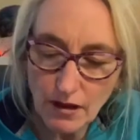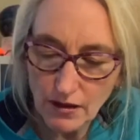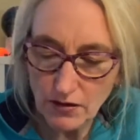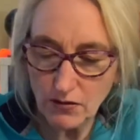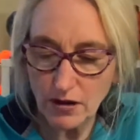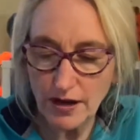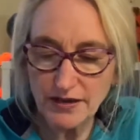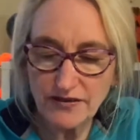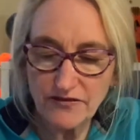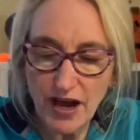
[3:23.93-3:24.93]
you're going
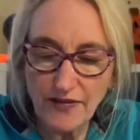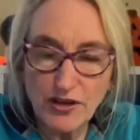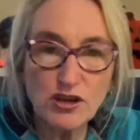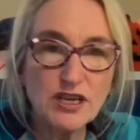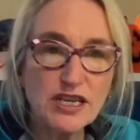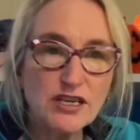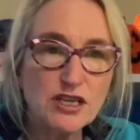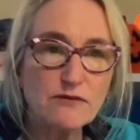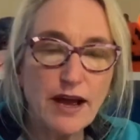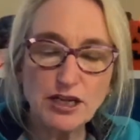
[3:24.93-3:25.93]
to find that you need
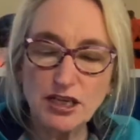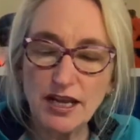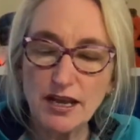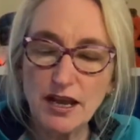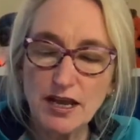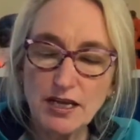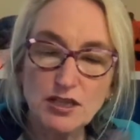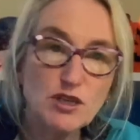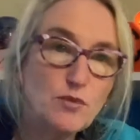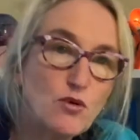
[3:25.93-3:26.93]
to actually
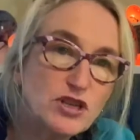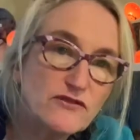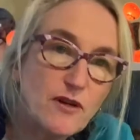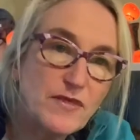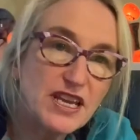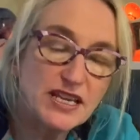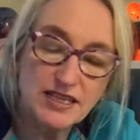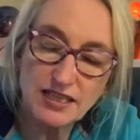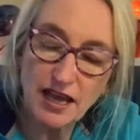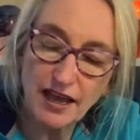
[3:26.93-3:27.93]
support it from the
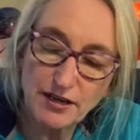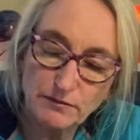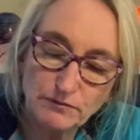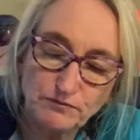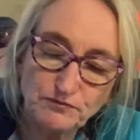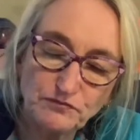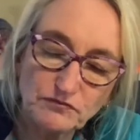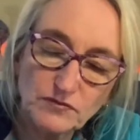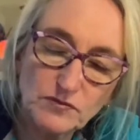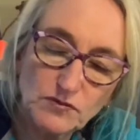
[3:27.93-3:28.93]
inside.
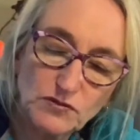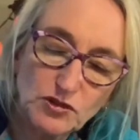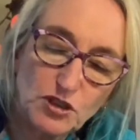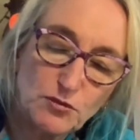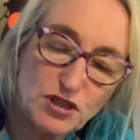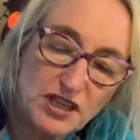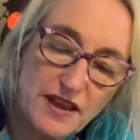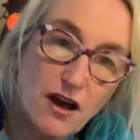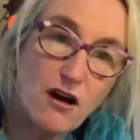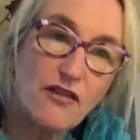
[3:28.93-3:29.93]
So you're putting that
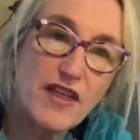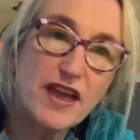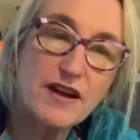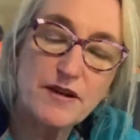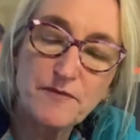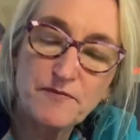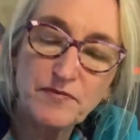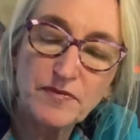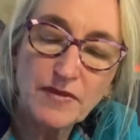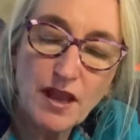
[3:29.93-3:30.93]
on there,
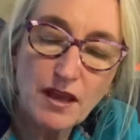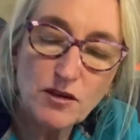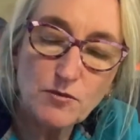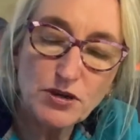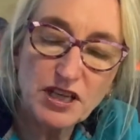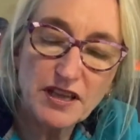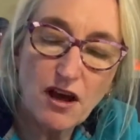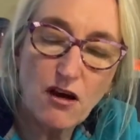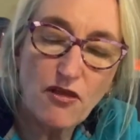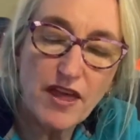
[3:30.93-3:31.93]
you're putting that
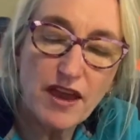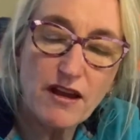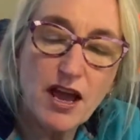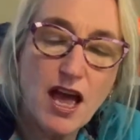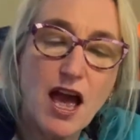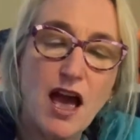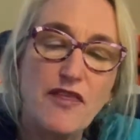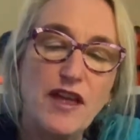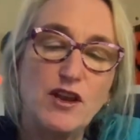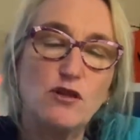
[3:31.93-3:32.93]
on there, and
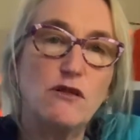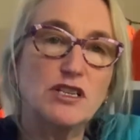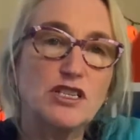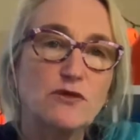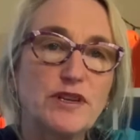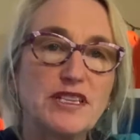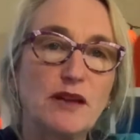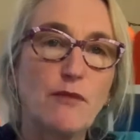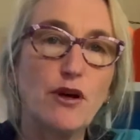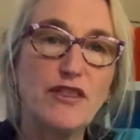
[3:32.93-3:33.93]
then you are squeezing
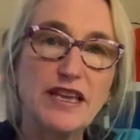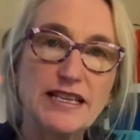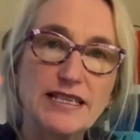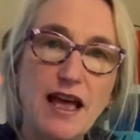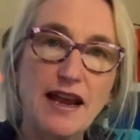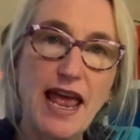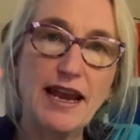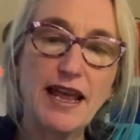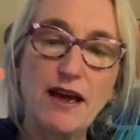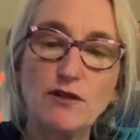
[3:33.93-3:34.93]
both inside and
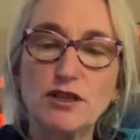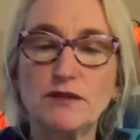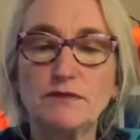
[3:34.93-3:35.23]
out.